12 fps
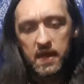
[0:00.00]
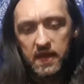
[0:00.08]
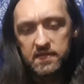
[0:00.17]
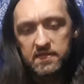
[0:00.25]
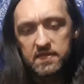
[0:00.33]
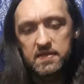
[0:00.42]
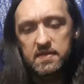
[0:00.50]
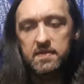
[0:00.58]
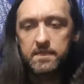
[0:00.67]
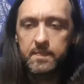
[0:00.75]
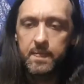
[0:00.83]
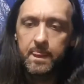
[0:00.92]
it's
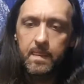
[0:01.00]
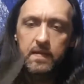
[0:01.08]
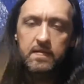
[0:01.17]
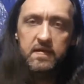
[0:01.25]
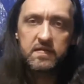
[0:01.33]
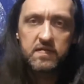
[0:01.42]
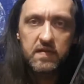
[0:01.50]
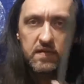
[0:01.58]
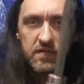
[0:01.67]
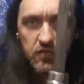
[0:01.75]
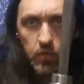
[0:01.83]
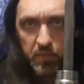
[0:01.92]
this
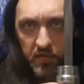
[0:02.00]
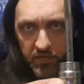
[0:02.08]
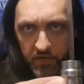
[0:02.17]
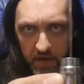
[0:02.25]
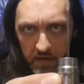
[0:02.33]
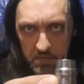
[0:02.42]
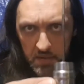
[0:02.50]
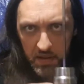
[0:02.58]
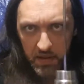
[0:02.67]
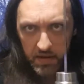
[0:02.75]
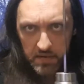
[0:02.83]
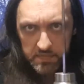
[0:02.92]
super fine
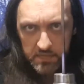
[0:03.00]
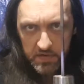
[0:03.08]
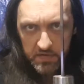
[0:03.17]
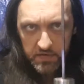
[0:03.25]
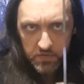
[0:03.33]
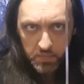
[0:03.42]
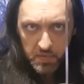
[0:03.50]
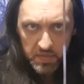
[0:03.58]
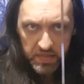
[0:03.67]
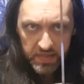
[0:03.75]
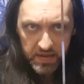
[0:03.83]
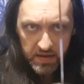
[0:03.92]
blade, this super
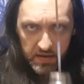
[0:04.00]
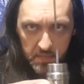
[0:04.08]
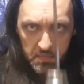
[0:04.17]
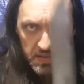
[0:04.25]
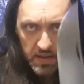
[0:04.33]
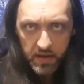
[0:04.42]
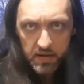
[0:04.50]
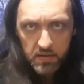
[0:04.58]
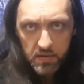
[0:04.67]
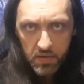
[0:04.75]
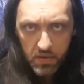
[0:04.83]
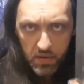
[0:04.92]
thin blade
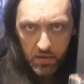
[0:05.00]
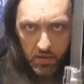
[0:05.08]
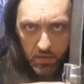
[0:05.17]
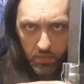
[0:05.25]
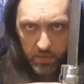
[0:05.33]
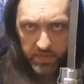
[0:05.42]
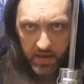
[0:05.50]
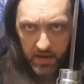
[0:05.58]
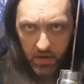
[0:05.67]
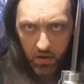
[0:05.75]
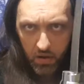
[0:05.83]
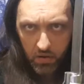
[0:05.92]
with
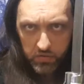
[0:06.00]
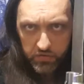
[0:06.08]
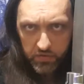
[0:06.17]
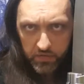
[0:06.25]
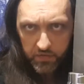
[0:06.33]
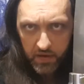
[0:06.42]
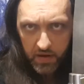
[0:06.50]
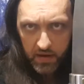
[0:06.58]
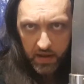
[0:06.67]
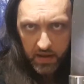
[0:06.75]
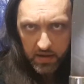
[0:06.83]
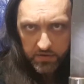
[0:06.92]
that ultra
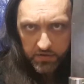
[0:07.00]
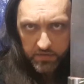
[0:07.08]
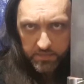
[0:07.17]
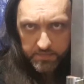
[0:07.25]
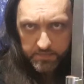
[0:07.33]
fine edge